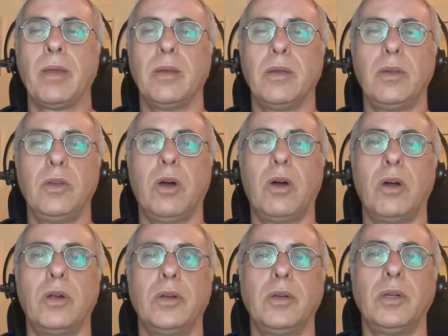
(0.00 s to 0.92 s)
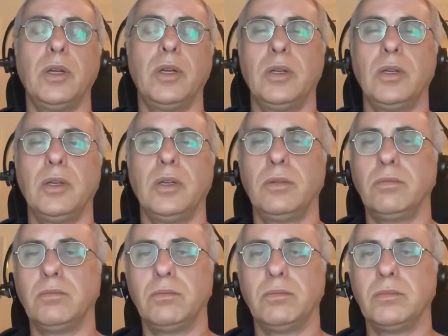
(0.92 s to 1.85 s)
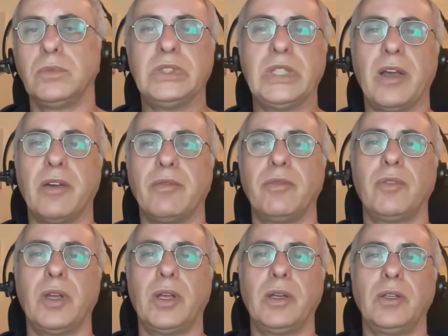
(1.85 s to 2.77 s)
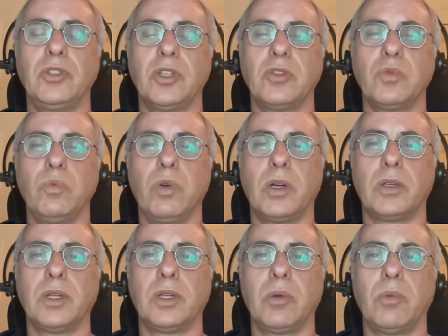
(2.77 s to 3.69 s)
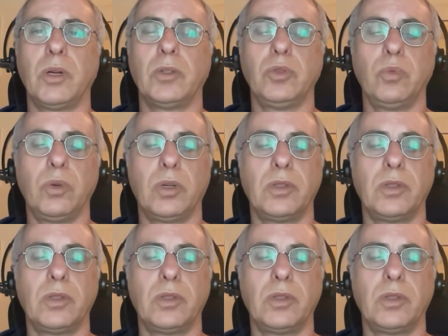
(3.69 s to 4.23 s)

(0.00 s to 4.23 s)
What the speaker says: yarn dev, and it just worked, and I wanted to work